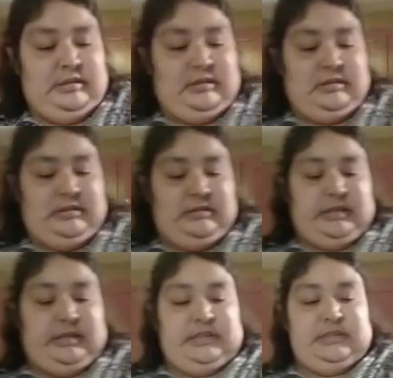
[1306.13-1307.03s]

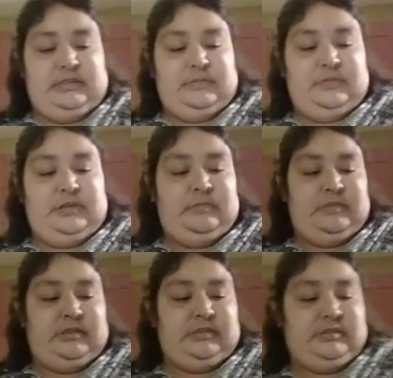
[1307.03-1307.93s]
Okay, this is pretty
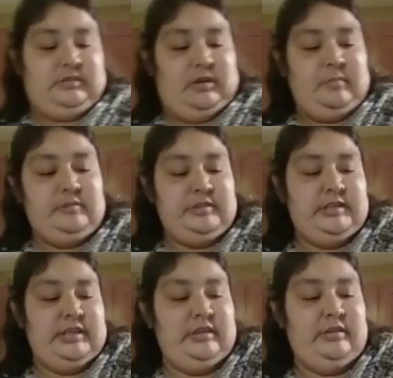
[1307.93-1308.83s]
much almost
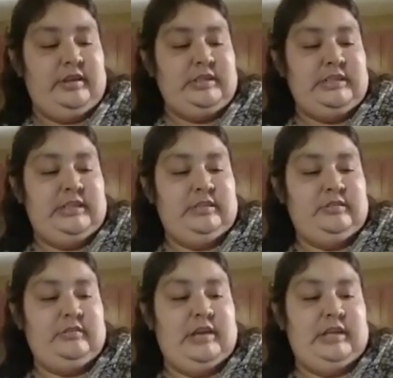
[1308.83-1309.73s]
together. I just need to
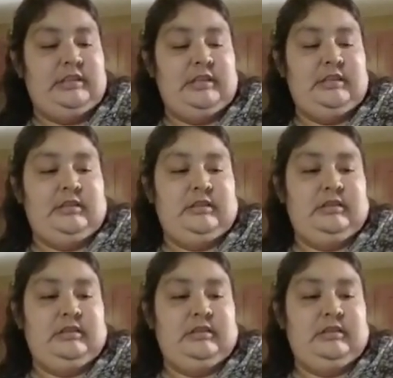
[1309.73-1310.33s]
add the